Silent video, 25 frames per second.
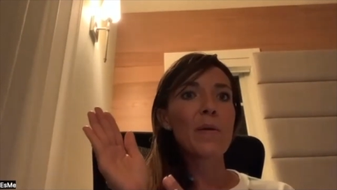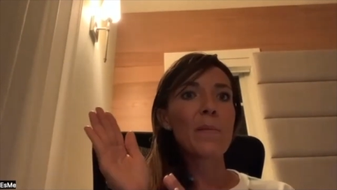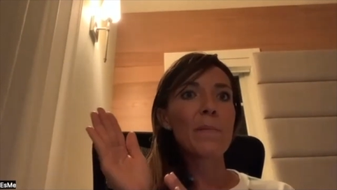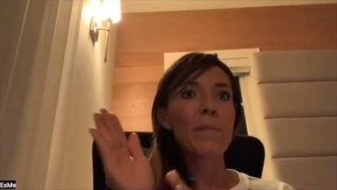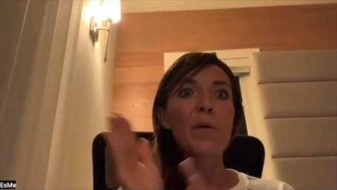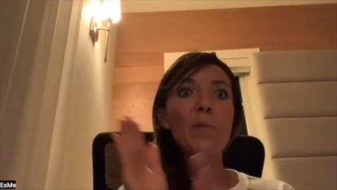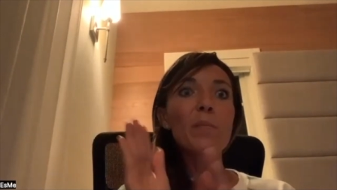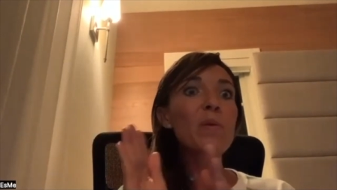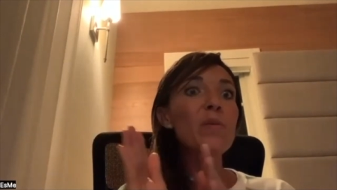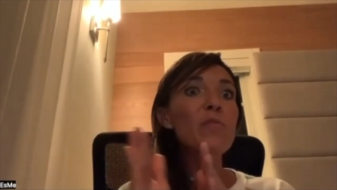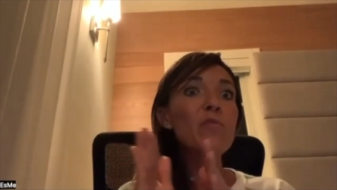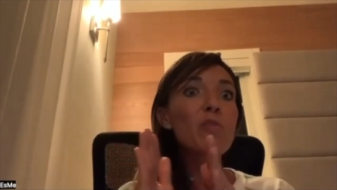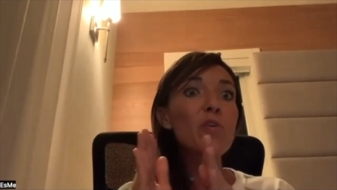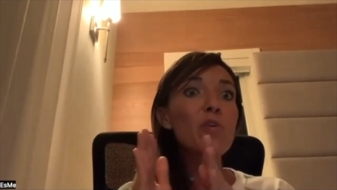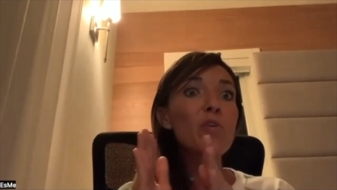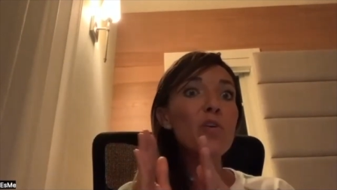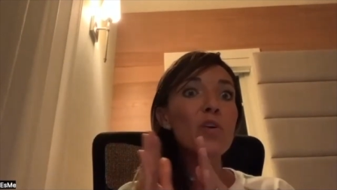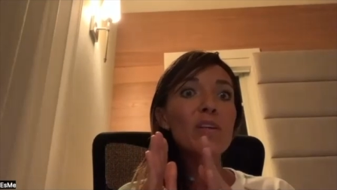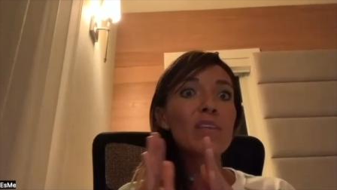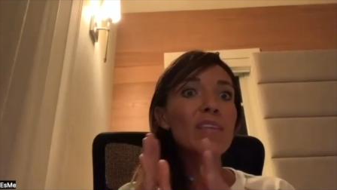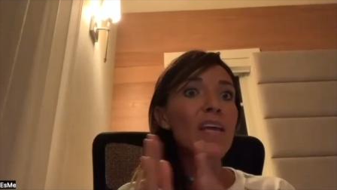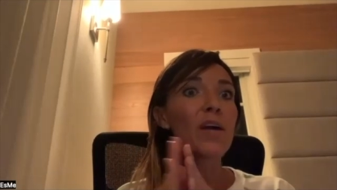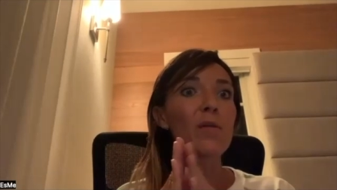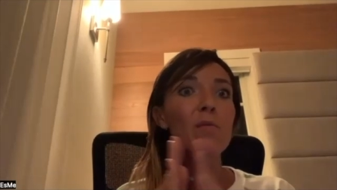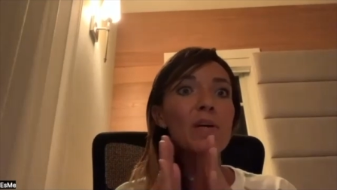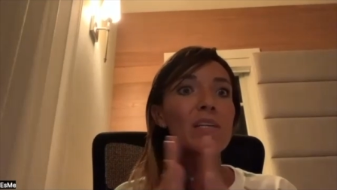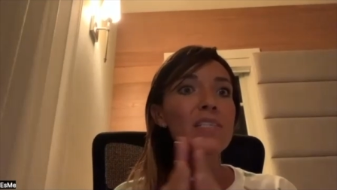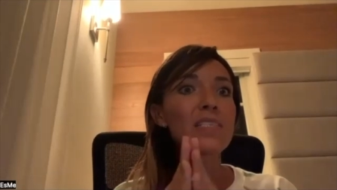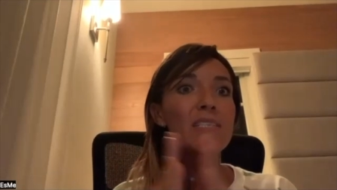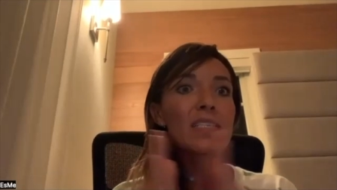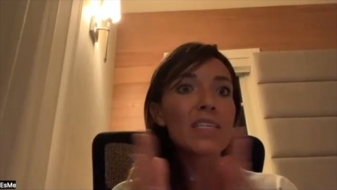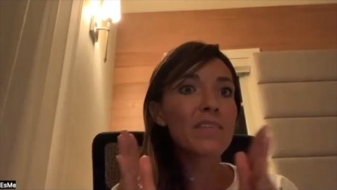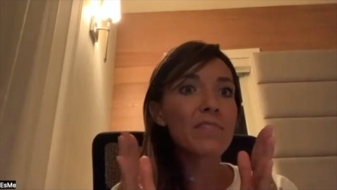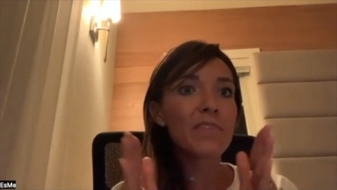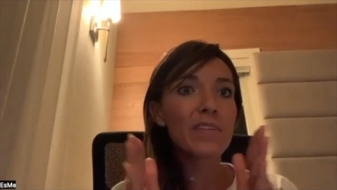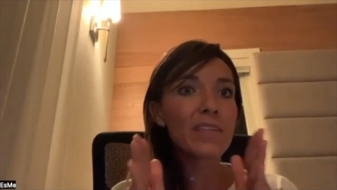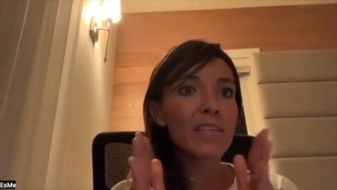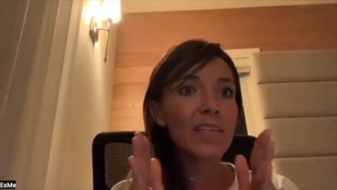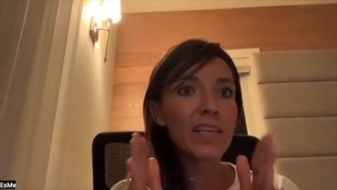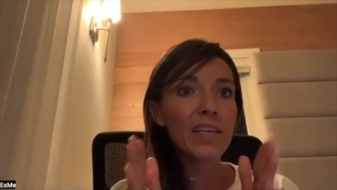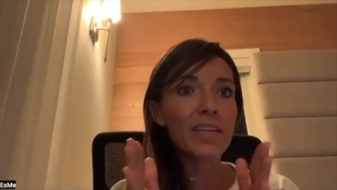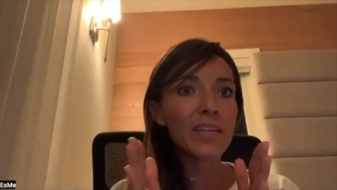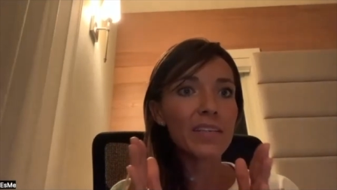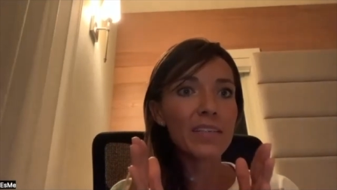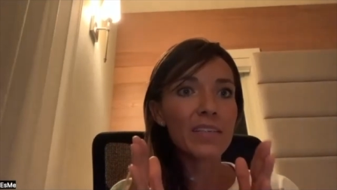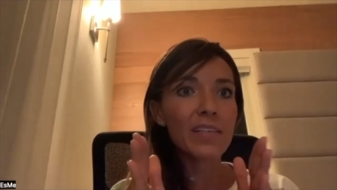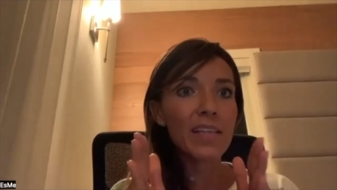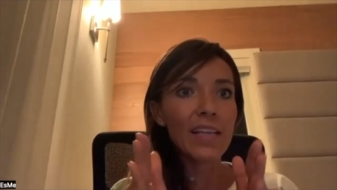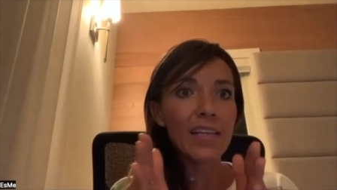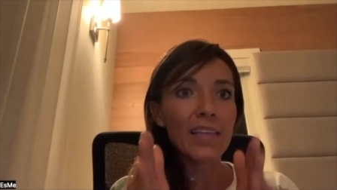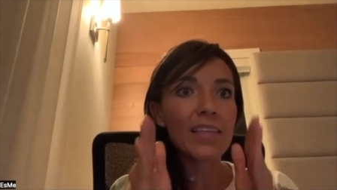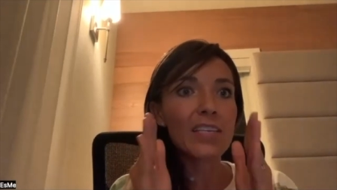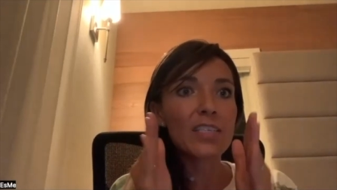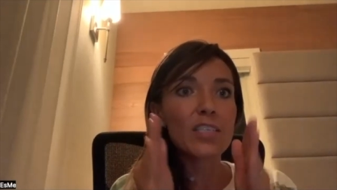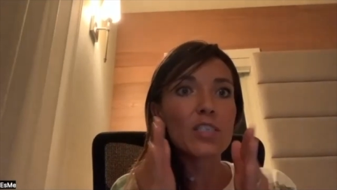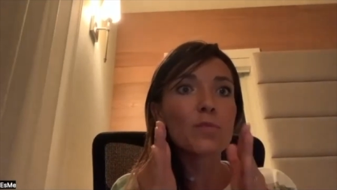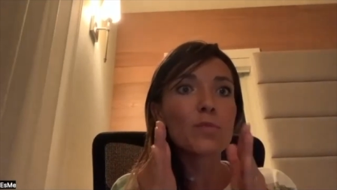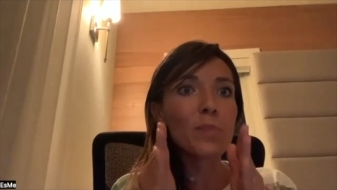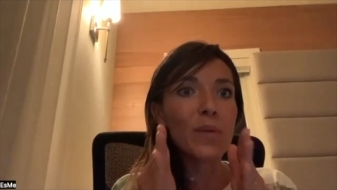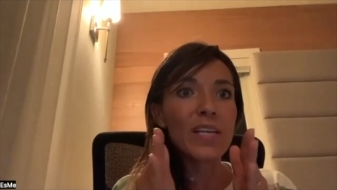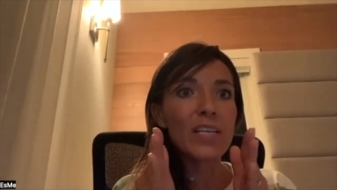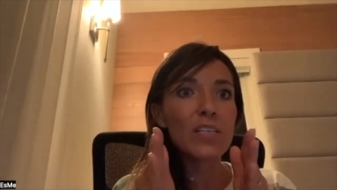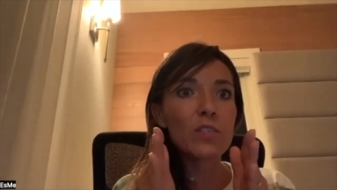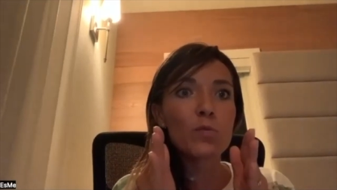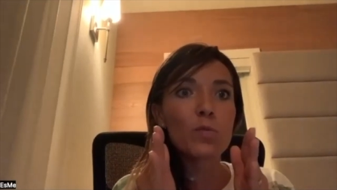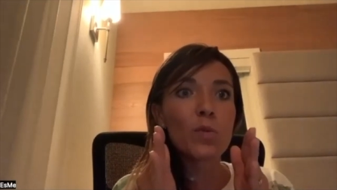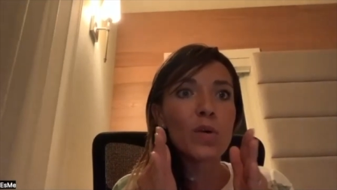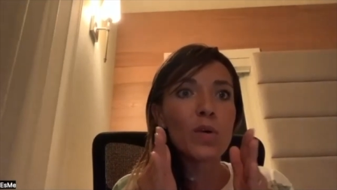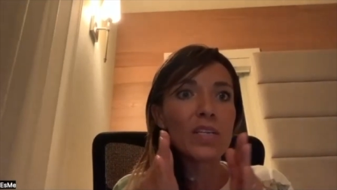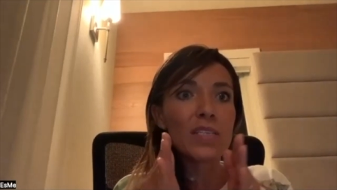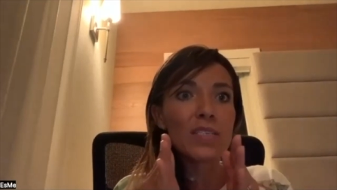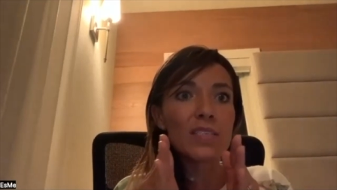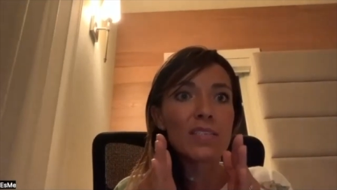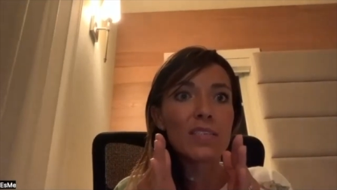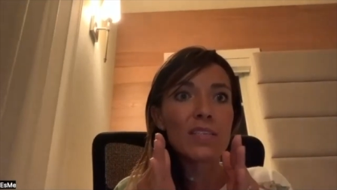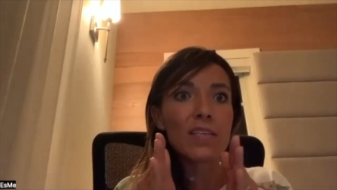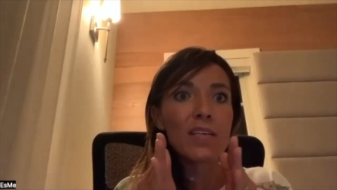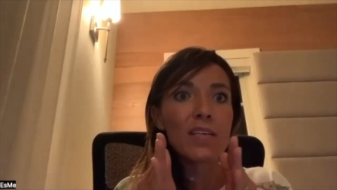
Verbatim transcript: But before that wasn't even there. Like the space was,